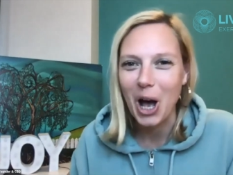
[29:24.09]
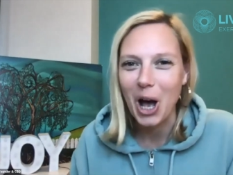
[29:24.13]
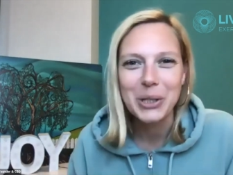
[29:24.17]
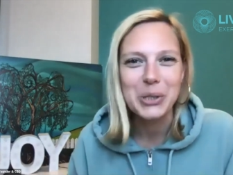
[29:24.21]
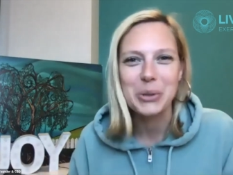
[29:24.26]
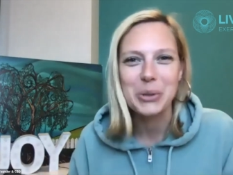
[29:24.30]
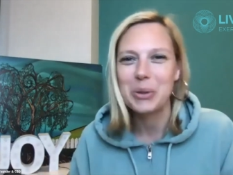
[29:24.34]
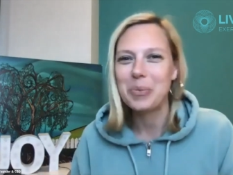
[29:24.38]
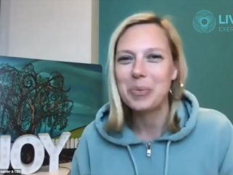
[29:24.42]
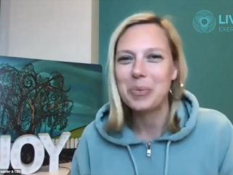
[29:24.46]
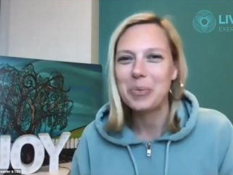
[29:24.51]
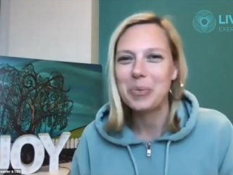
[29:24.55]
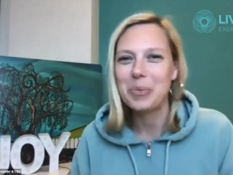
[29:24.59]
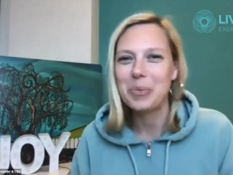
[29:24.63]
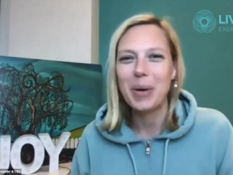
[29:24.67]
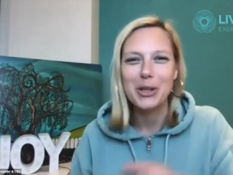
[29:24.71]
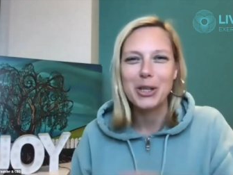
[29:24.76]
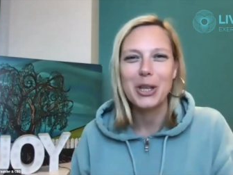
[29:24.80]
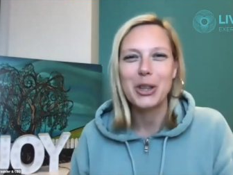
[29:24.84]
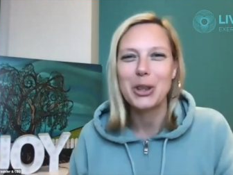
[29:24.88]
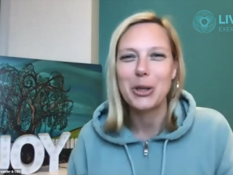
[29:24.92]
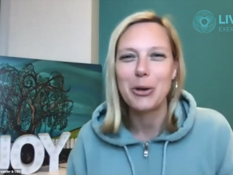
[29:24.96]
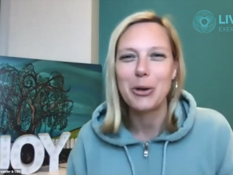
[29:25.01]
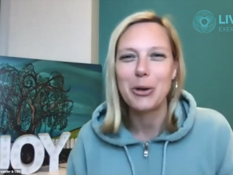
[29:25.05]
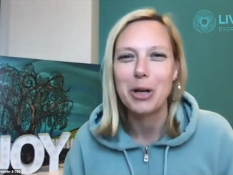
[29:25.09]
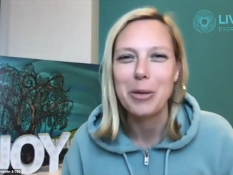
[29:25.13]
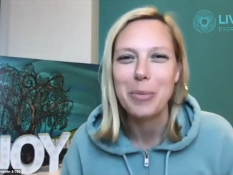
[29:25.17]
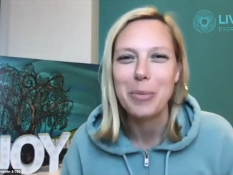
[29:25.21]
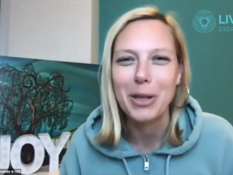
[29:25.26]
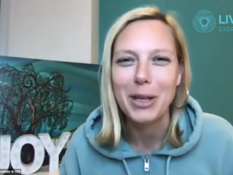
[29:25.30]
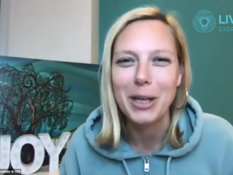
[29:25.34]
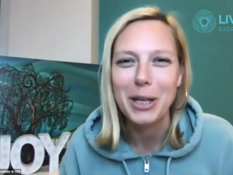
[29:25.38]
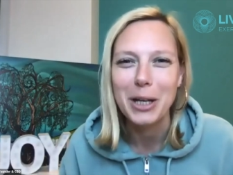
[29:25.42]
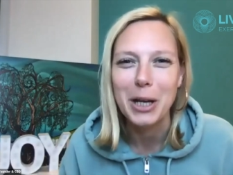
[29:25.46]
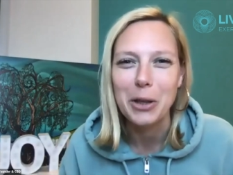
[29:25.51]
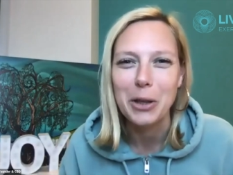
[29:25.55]
You're doing better than 30
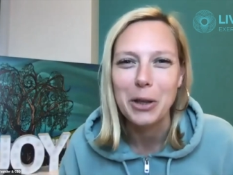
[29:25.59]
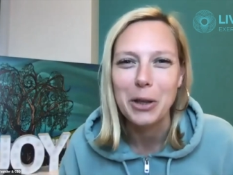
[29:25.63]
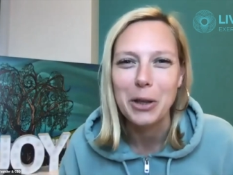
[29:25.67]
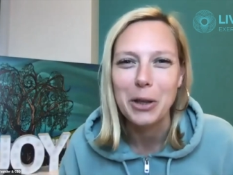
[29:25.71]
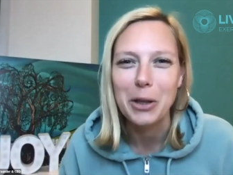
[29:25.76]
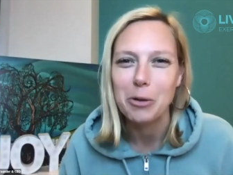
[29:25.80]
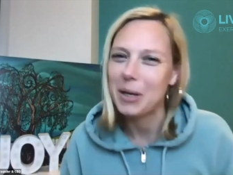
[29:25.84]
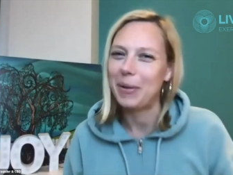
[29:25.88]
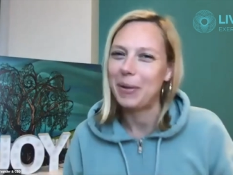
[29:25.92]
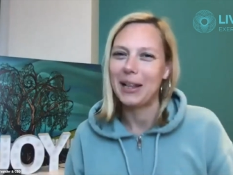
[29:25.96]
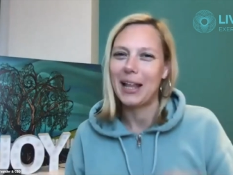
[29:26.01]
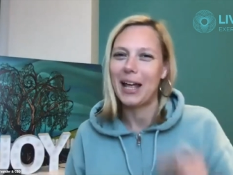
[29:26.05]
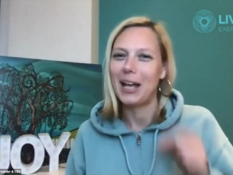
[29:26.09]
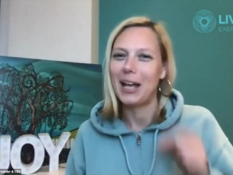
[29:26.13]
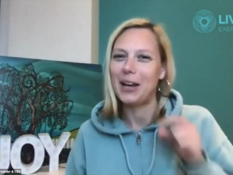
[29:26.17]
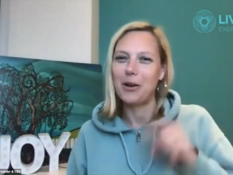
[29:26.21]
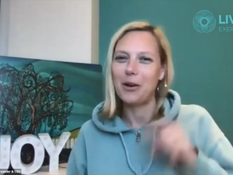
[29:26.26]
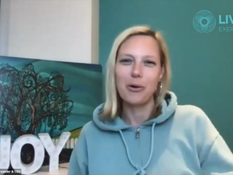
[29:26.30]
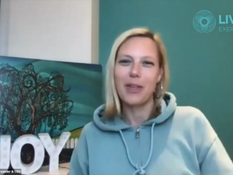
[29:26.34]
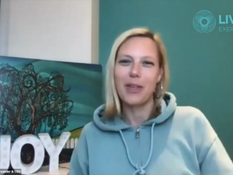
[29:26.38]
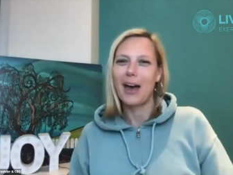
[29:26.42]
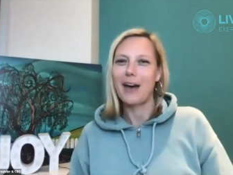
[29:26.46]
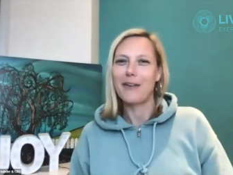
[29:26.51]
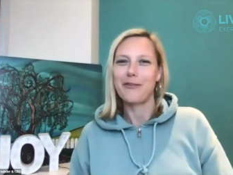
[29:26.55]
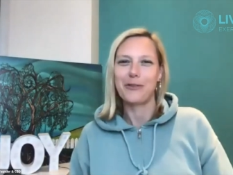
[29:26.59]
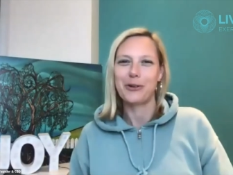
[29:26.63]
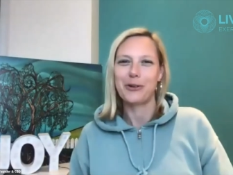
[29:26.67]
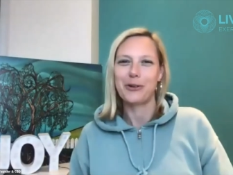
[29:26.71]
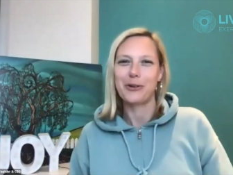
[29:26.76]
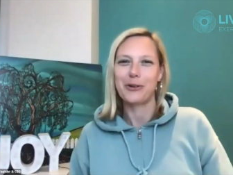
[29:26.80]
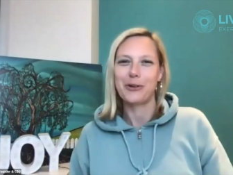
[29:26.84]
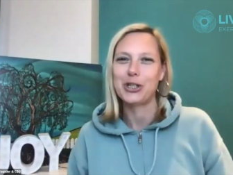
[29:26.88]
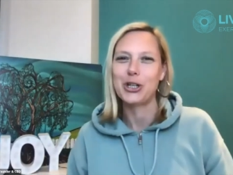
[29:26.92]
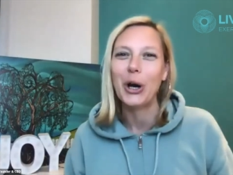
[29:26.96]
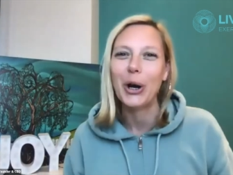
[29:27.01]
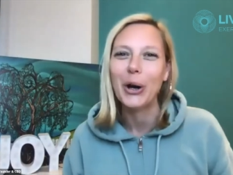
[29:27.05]
million other people. I know that
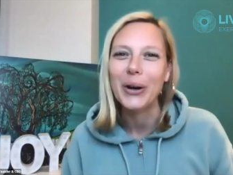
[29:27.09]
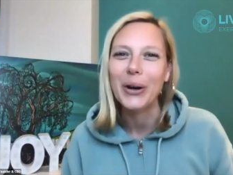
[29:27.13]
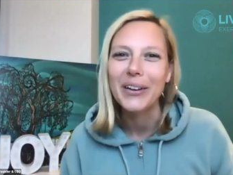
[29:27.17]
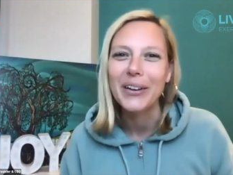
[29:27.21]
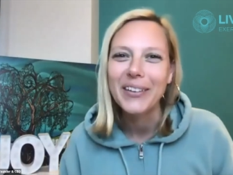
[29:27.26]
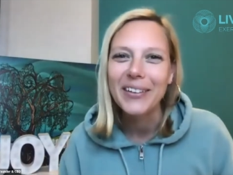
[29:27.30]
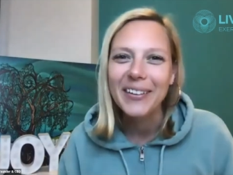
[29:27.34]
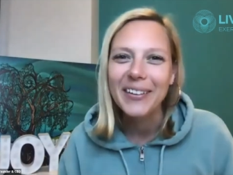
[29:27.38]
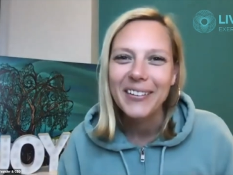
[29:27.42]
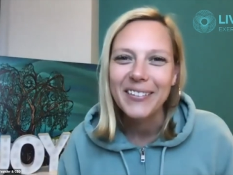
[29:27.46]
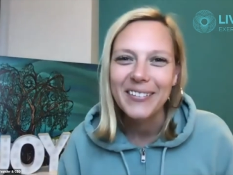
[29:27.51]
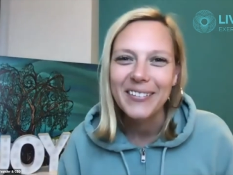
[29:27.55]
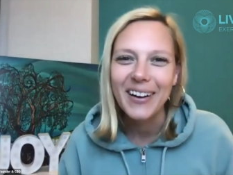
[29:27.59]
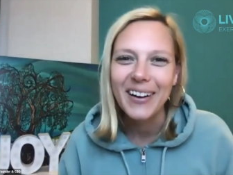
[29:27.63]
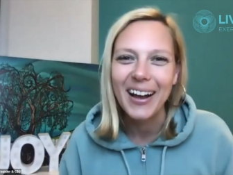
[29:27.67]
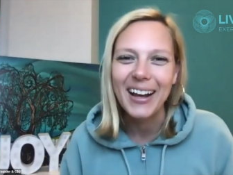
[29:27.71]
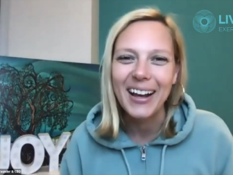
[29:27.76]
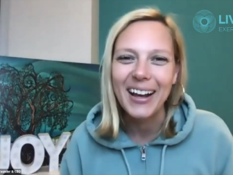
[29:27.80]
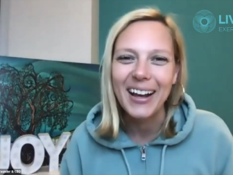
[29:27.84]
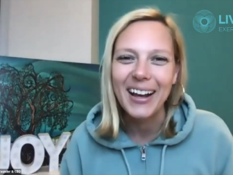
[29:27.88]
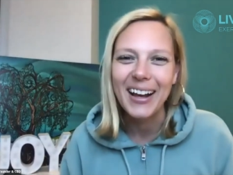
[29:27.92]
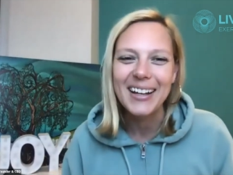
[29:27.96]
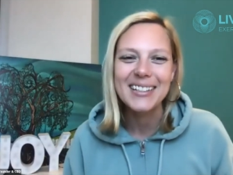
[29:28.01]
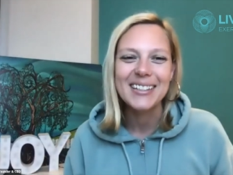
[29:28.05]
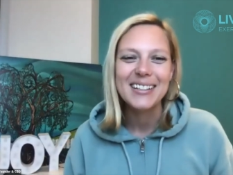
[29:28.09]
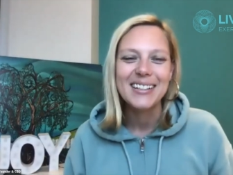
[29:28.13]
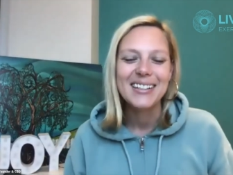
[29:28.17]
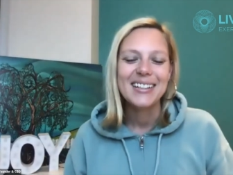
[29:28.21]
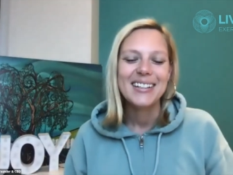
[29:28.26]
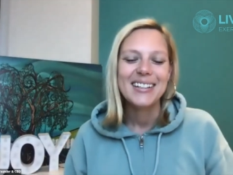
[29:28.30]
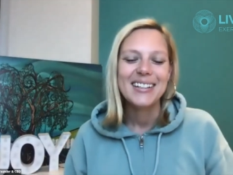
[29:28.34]
for sure, right?